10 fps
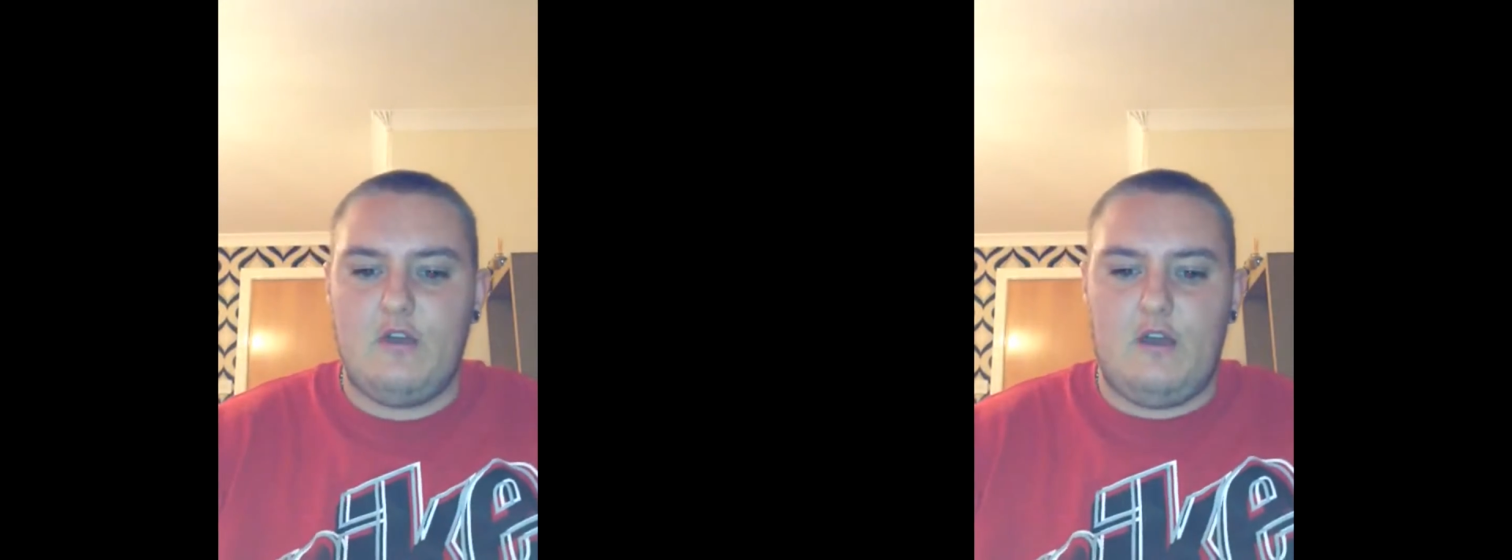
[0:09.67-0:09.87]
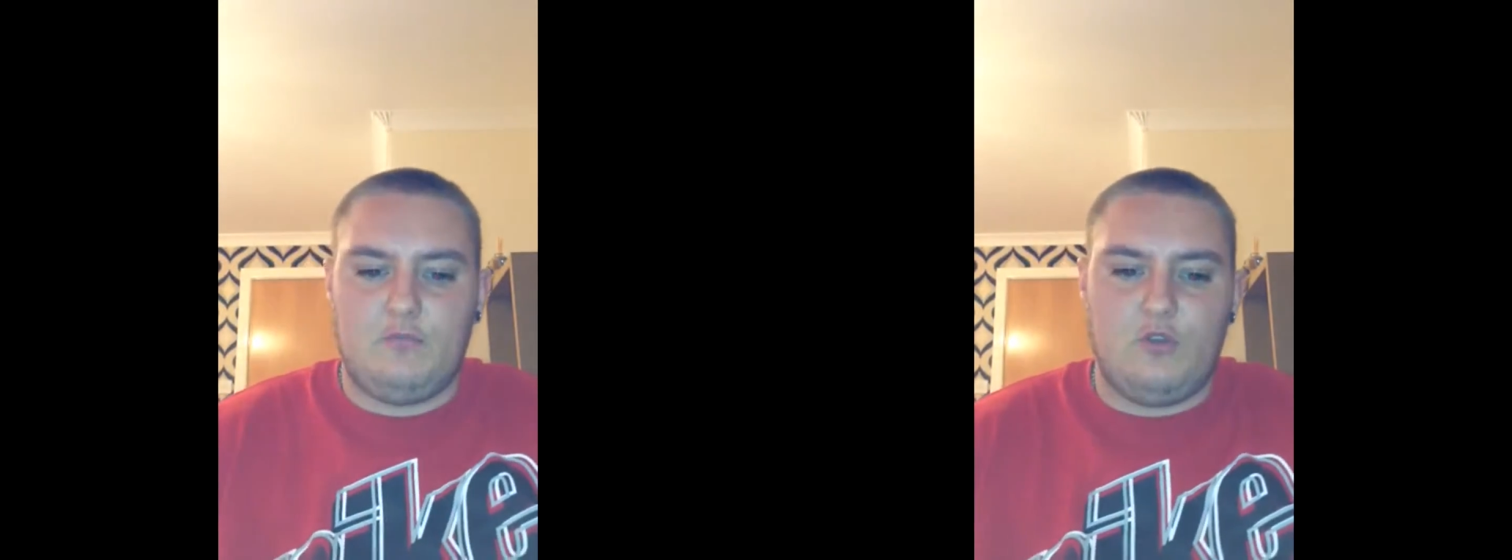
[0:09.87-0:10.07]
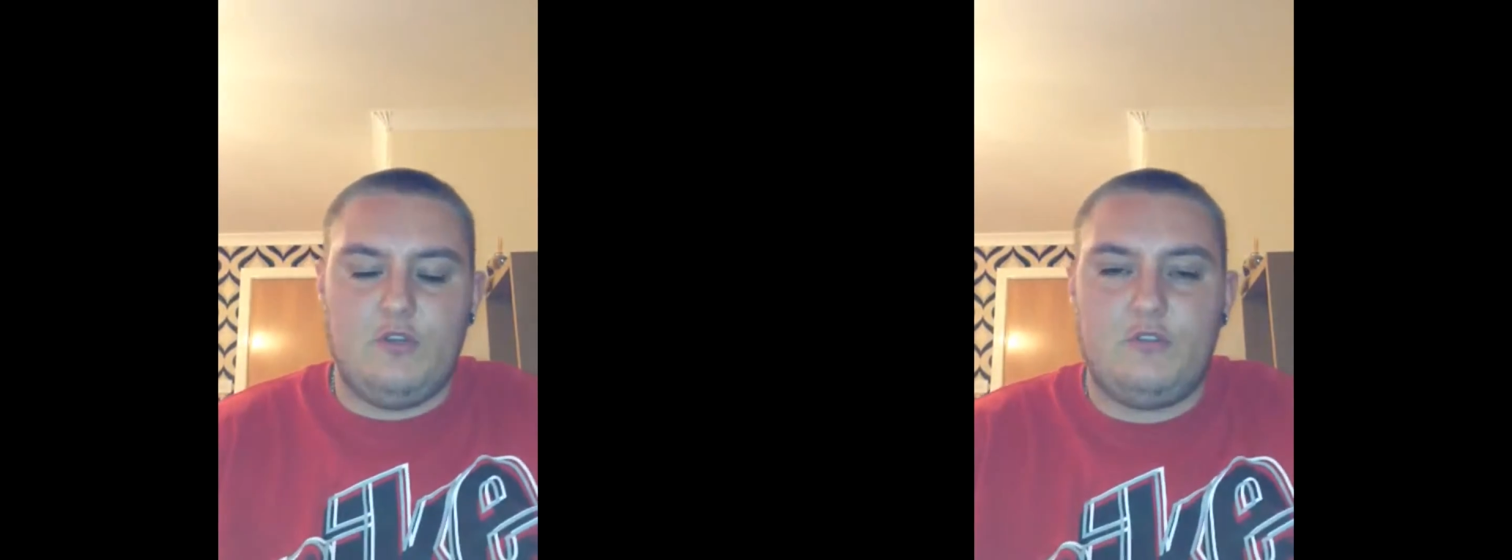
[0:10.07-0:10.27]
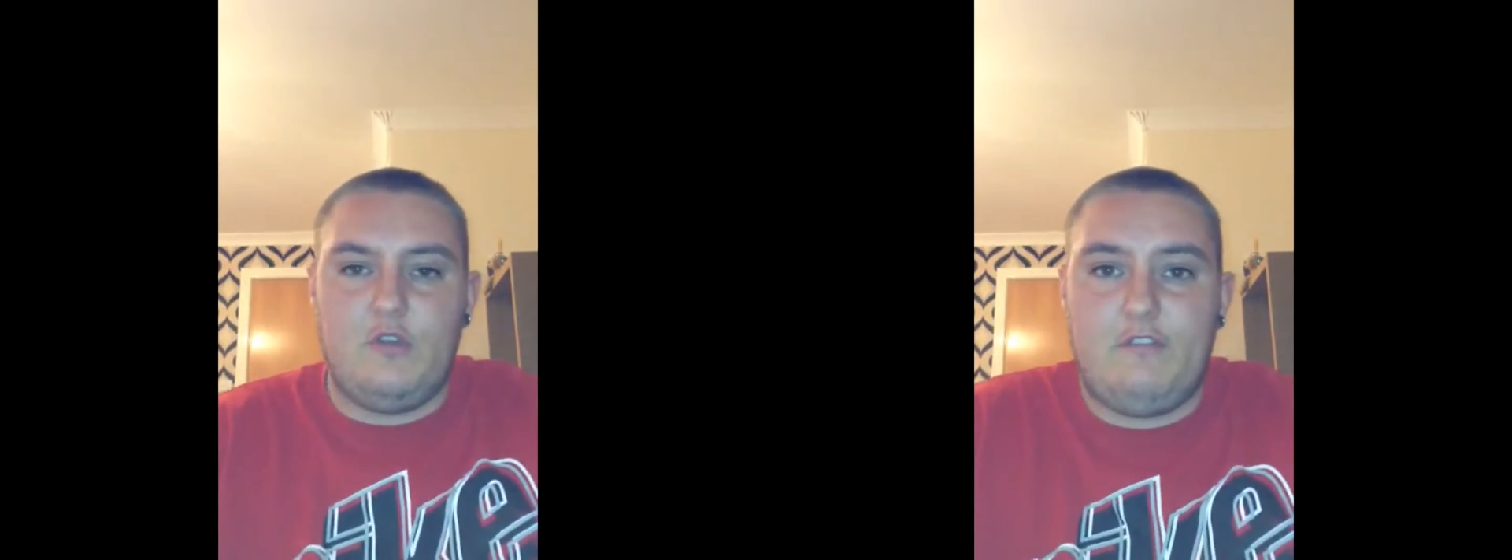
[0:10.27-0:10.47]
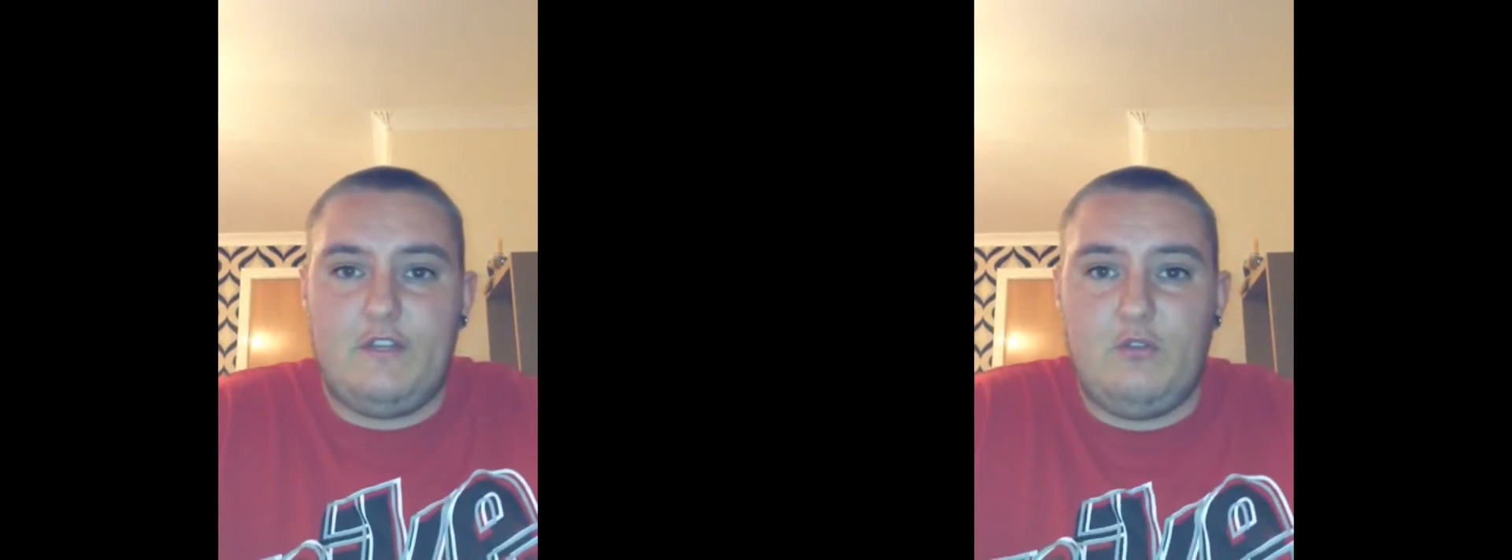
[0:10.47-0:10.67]
I'm going to
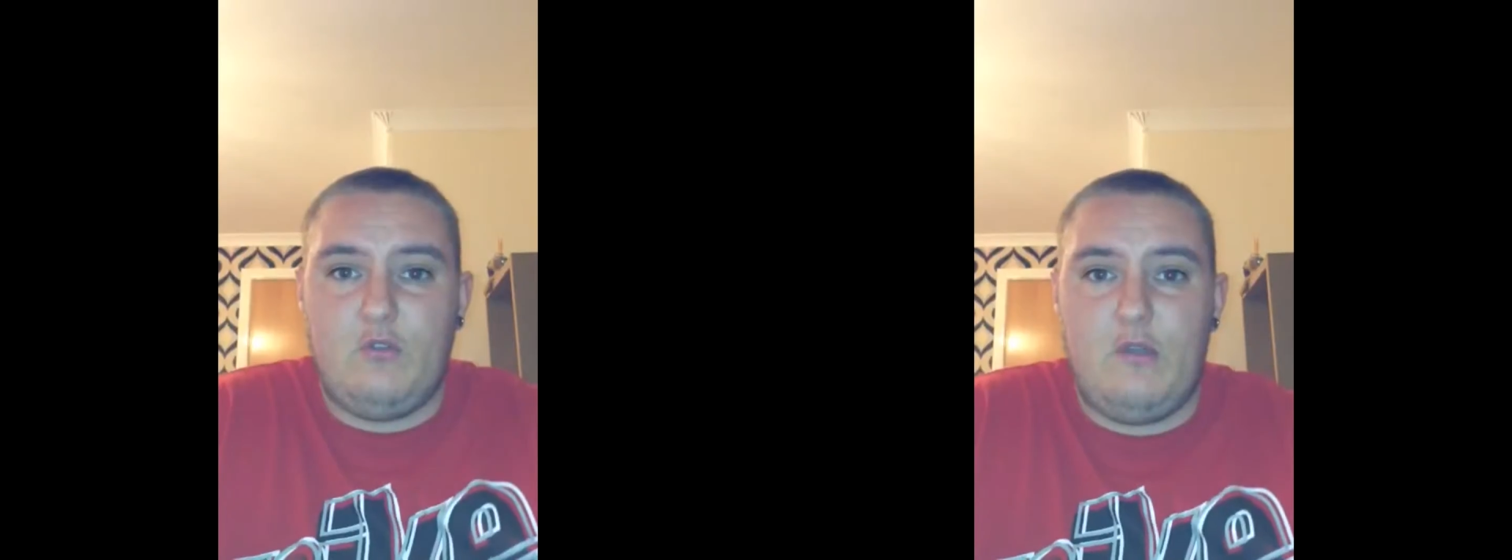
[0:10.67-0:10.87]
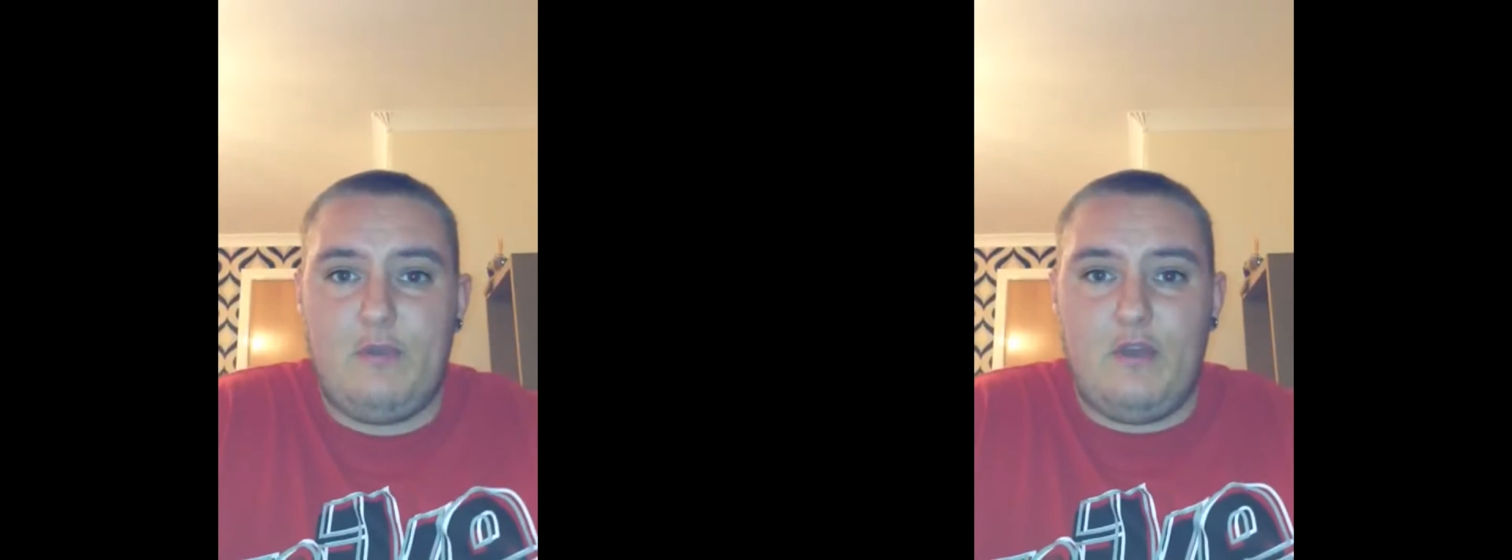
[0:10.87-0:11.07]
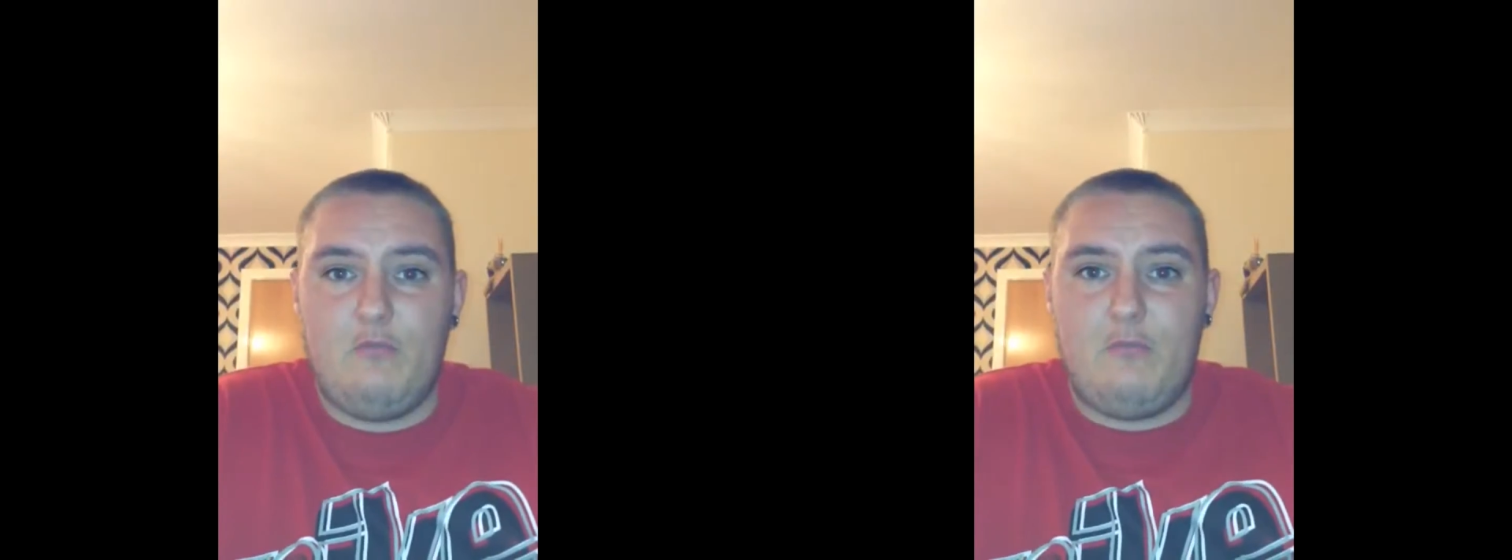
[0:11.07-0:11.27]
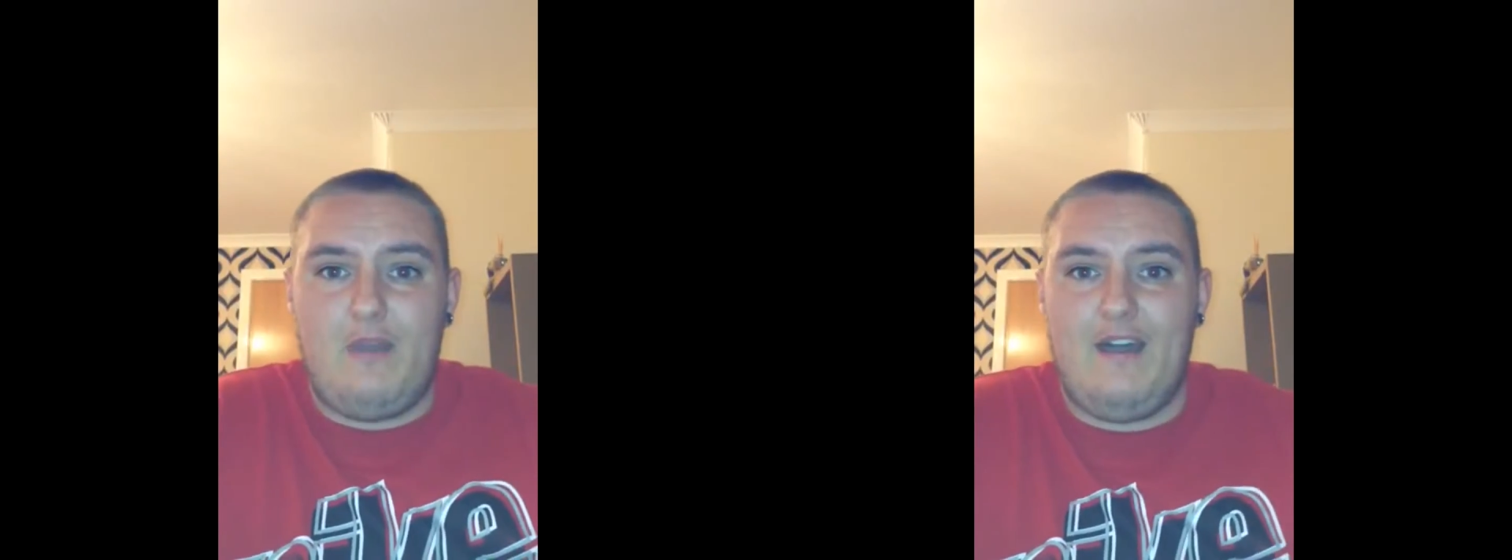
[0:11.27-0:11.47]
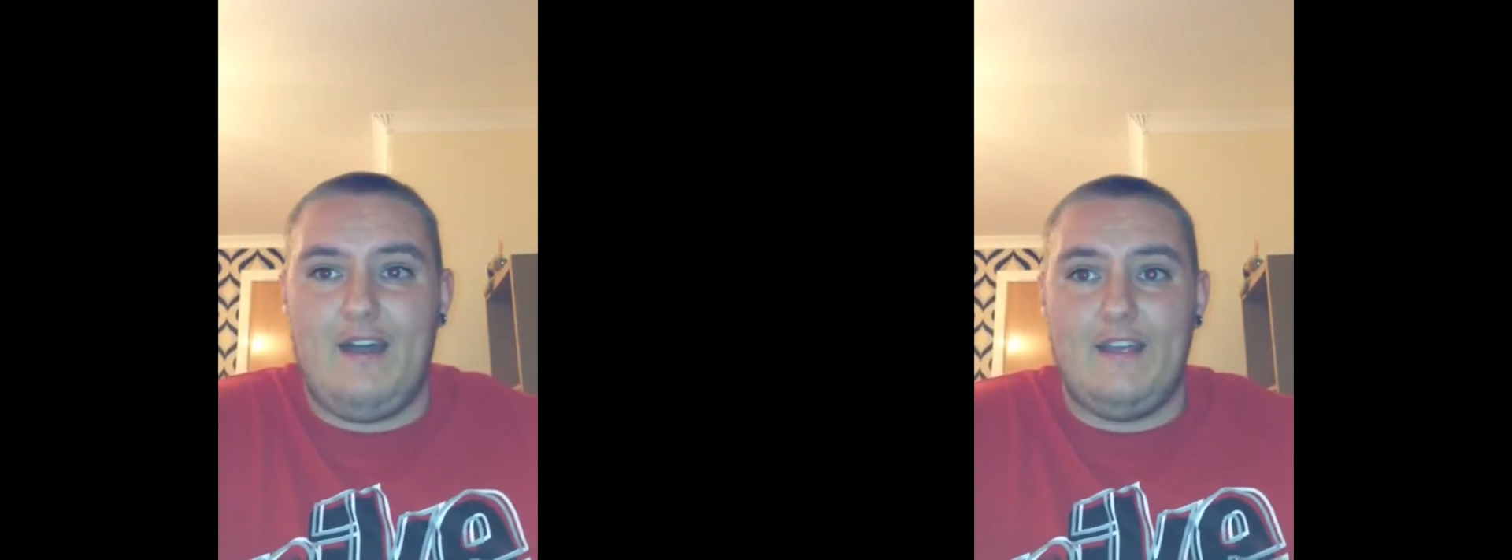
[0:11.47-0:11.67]
do a video about
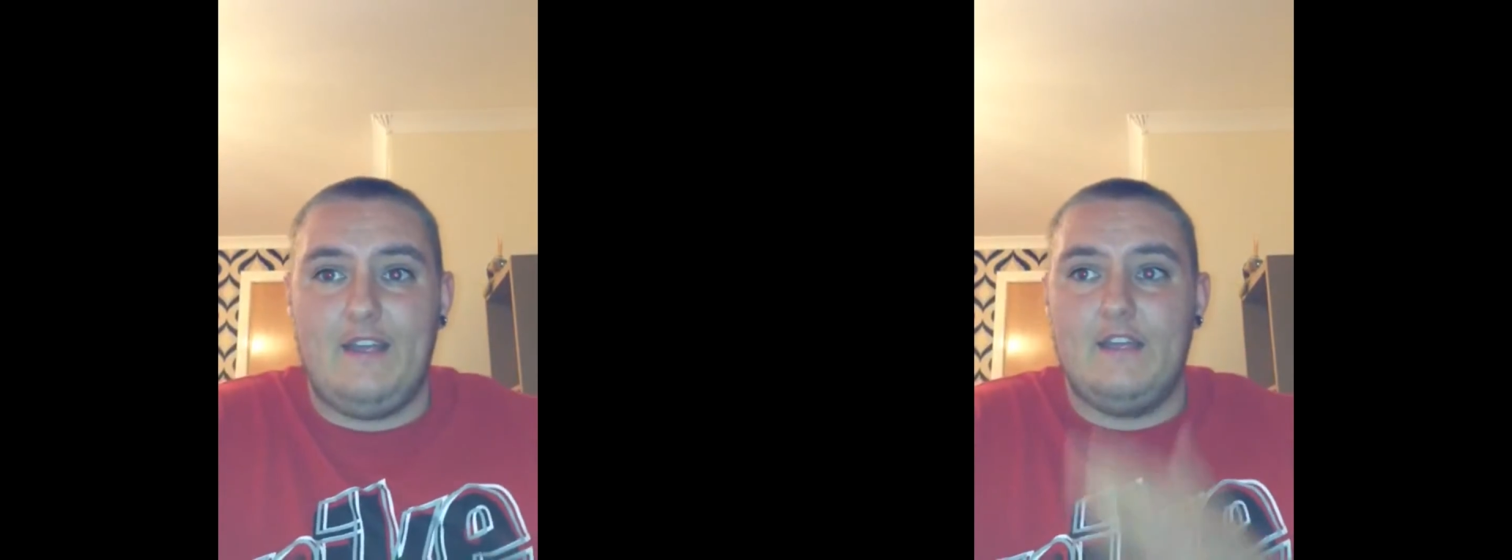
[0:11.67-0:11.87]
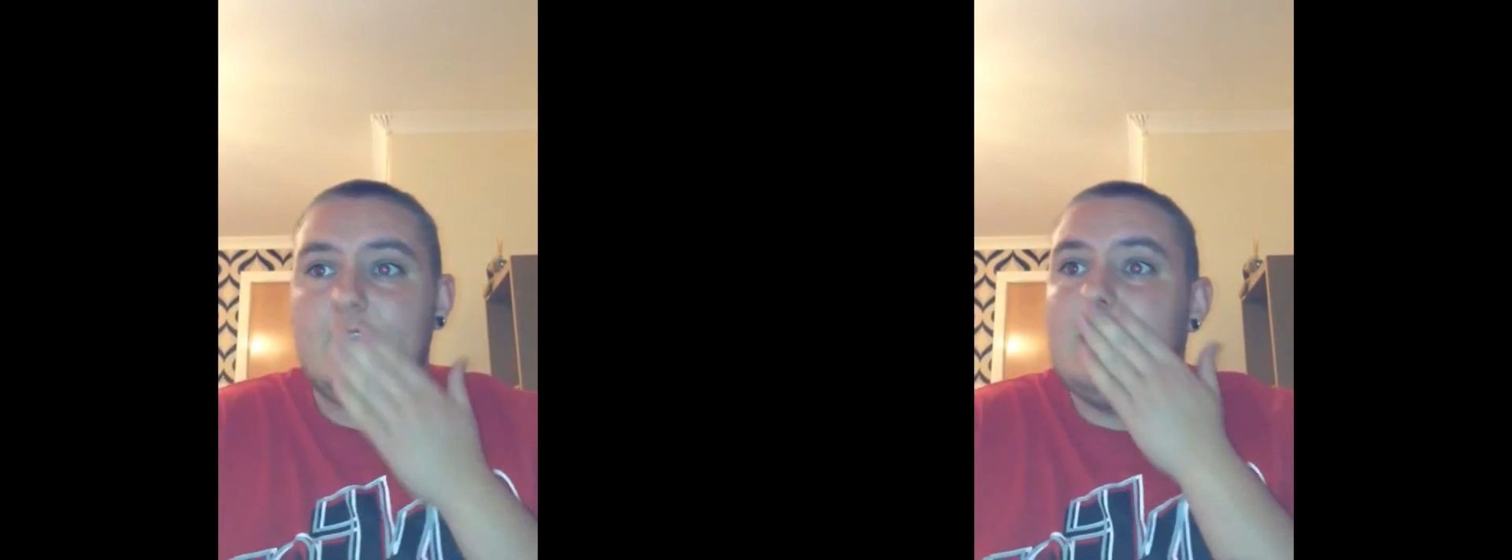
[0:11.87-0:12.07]
my